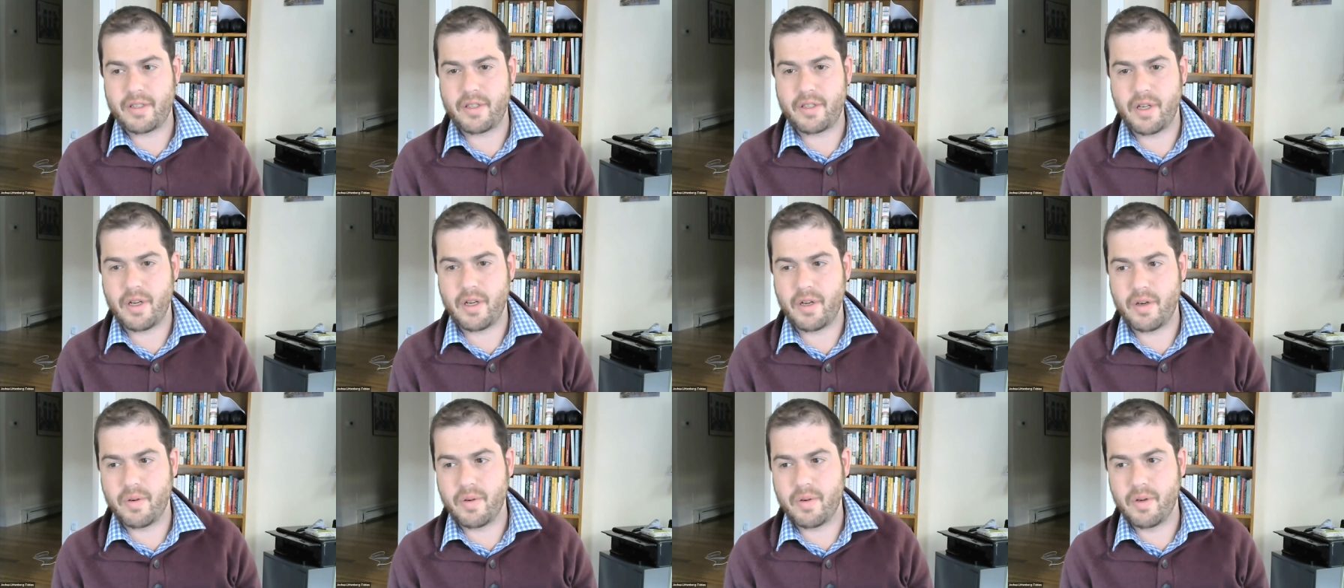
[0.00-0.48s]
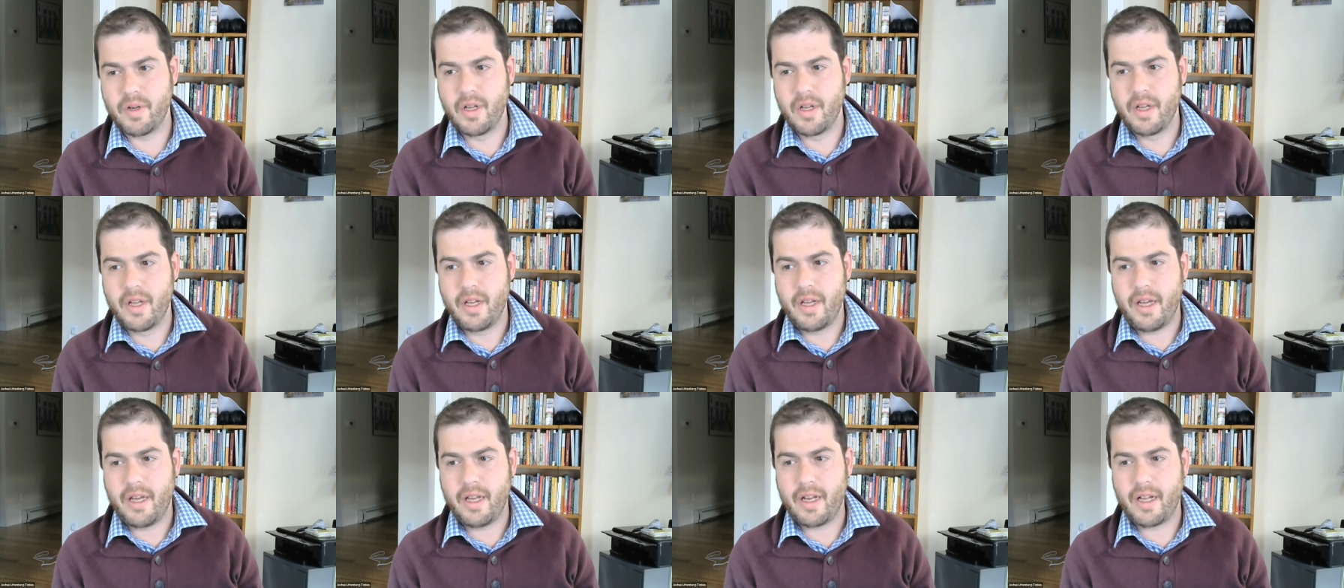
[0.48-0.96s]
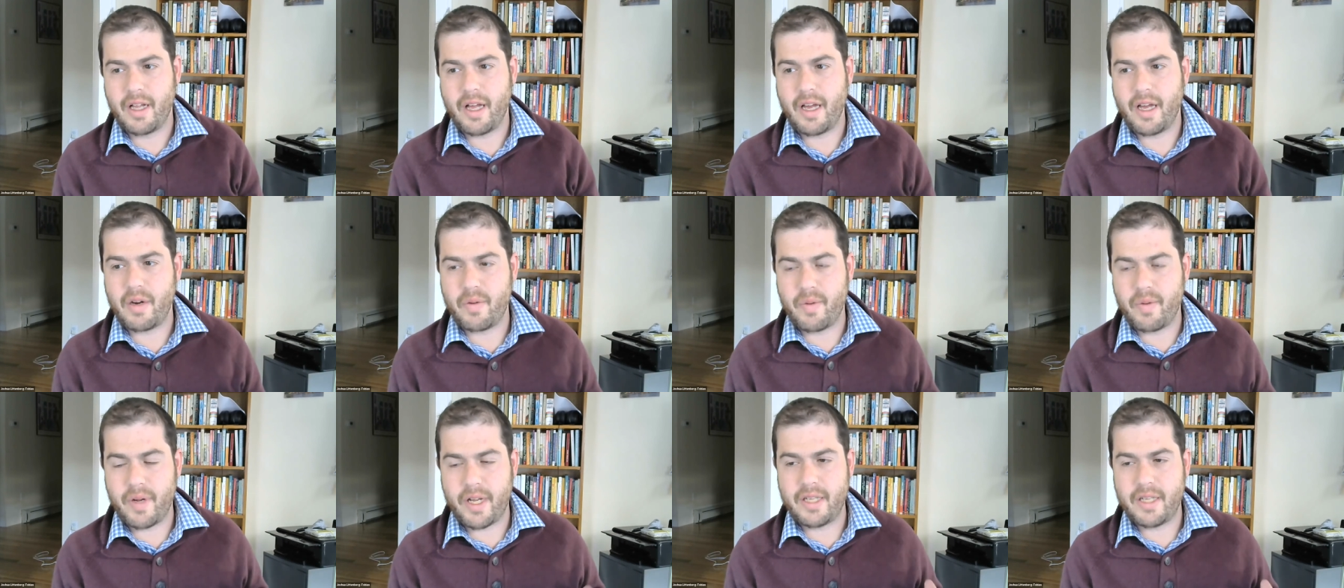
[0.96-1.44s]
So in a lot
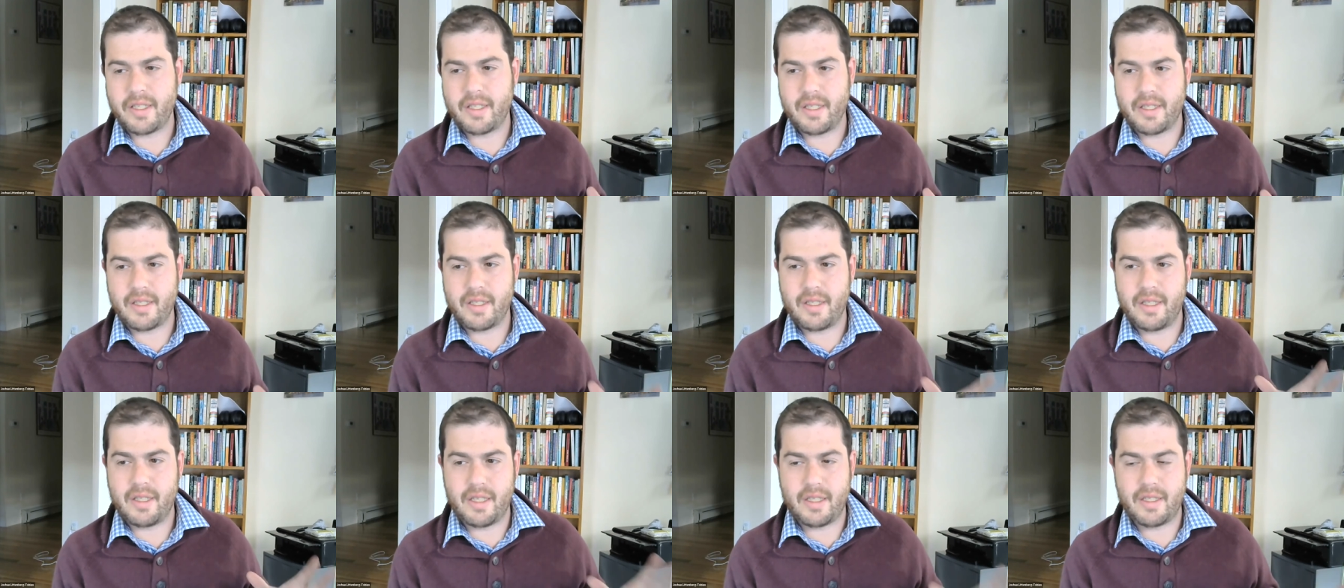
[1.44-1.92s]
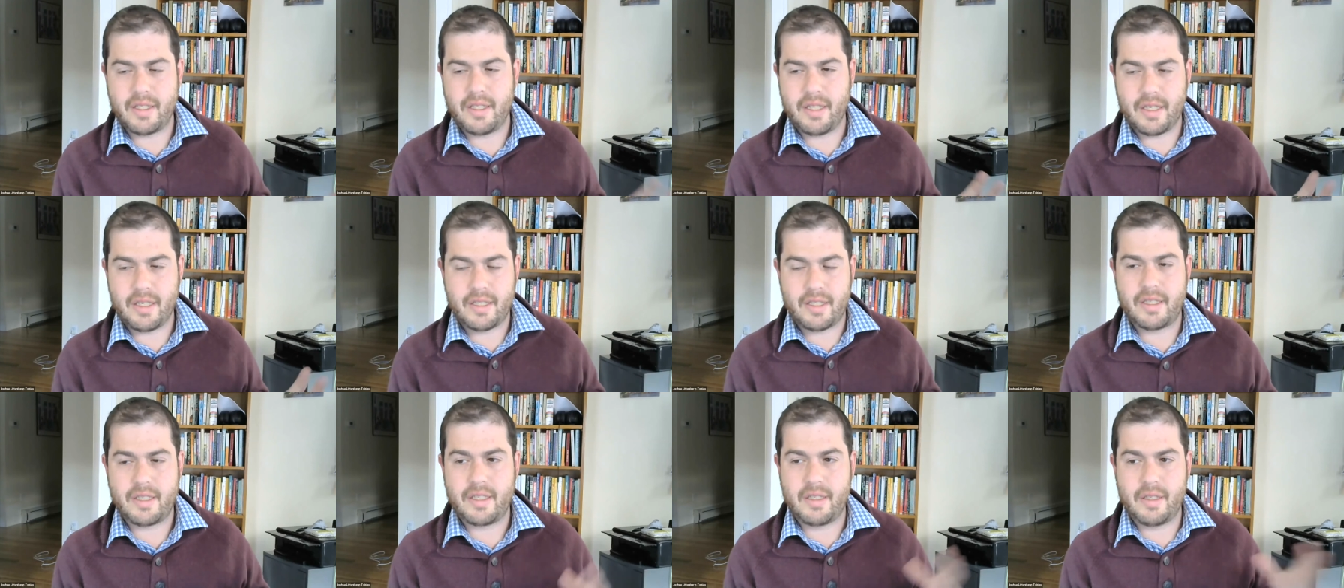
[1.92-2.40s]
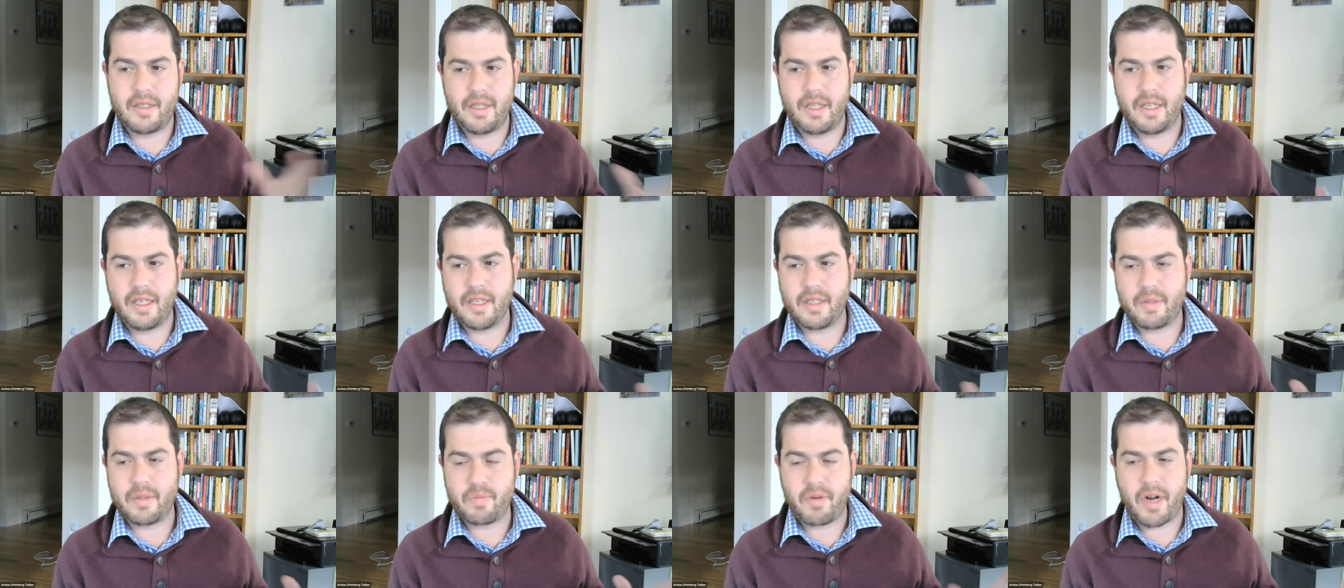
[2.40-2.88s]
of ways, this, this,
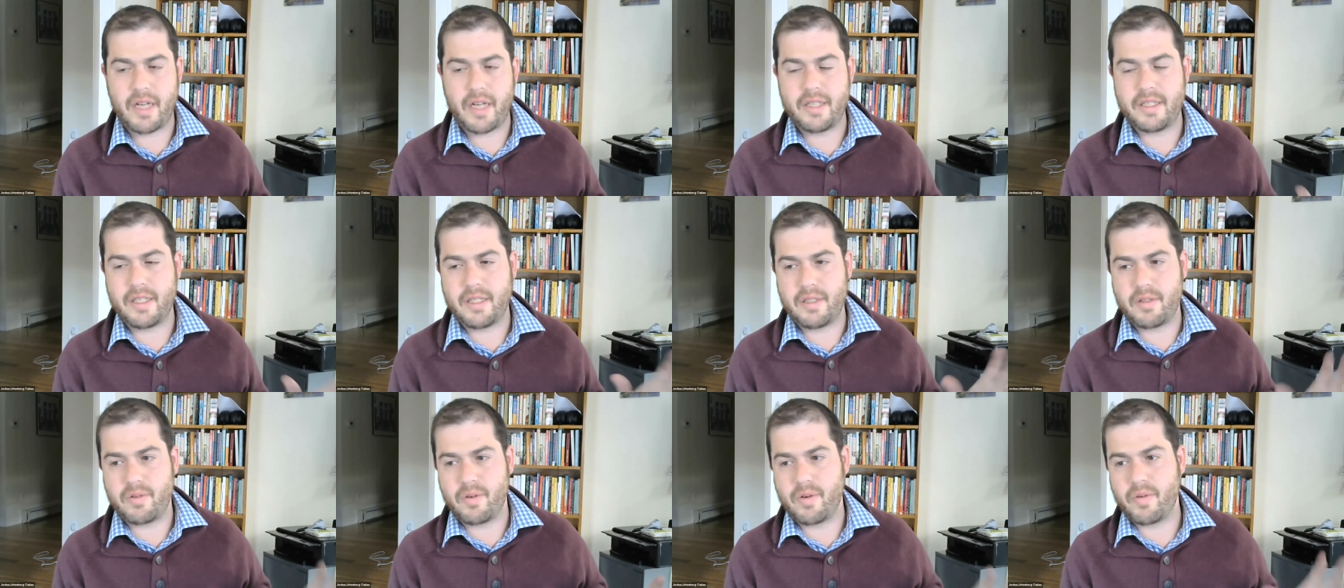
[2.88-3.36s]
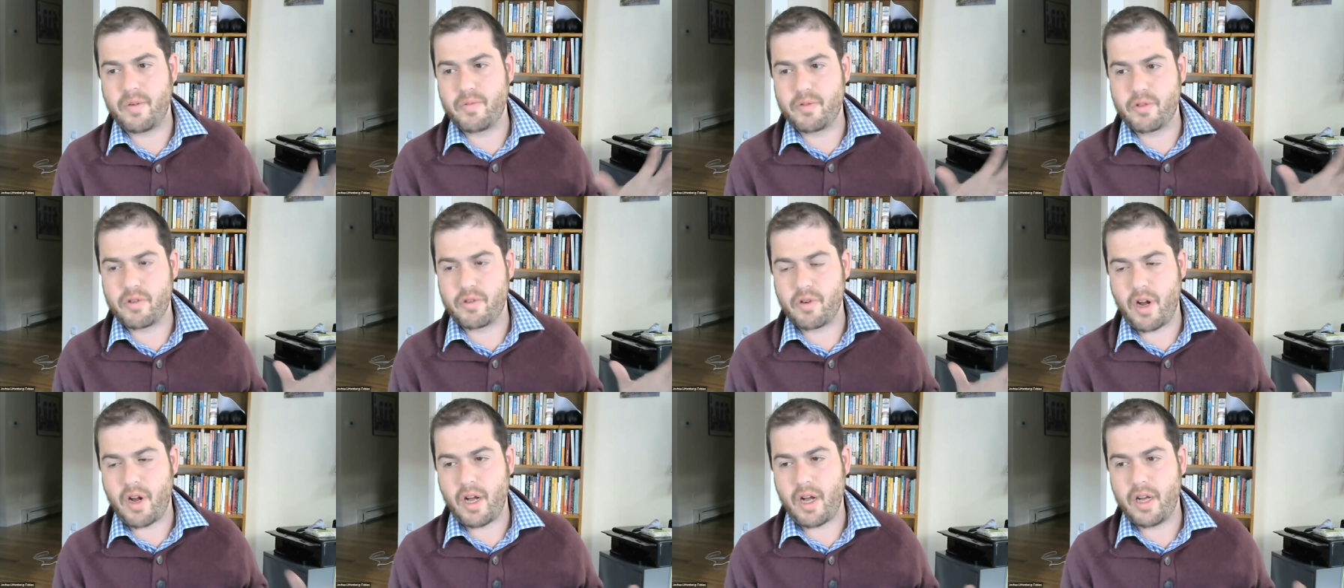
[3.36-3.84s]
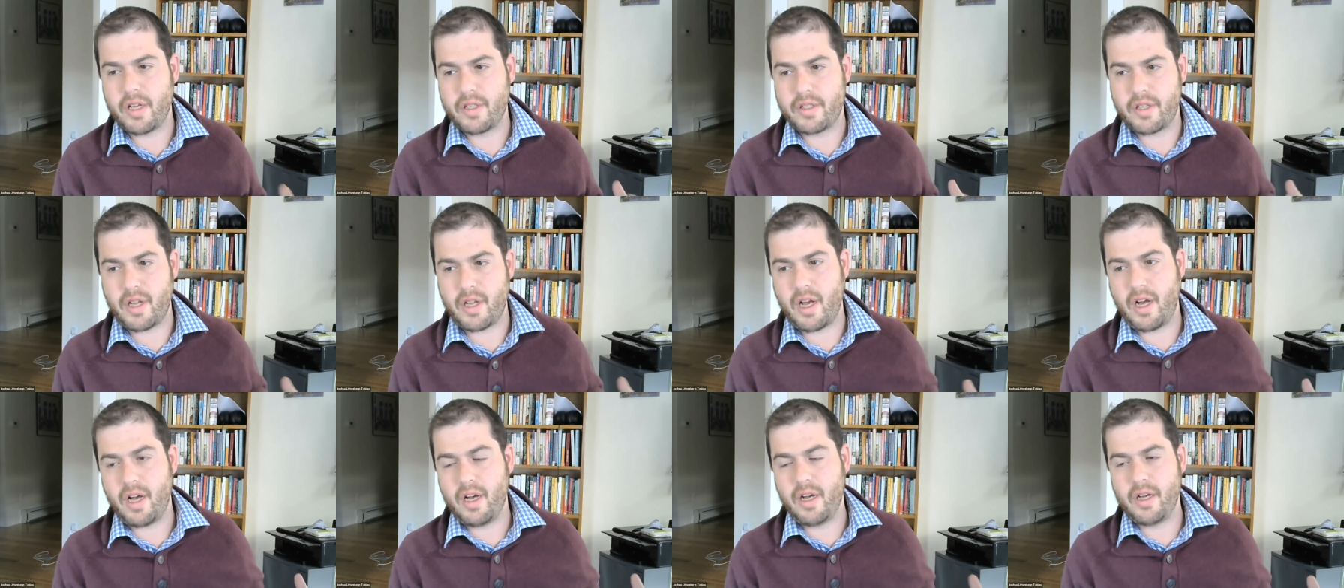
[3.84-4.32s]
this process sort of draws
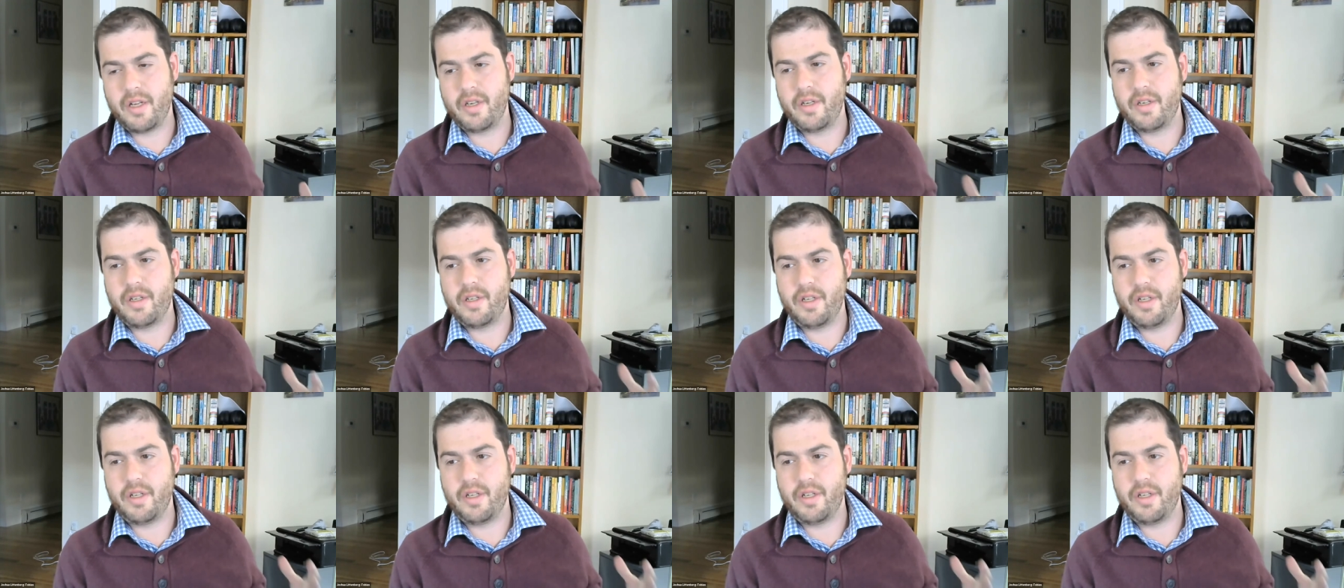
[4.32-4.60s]
on,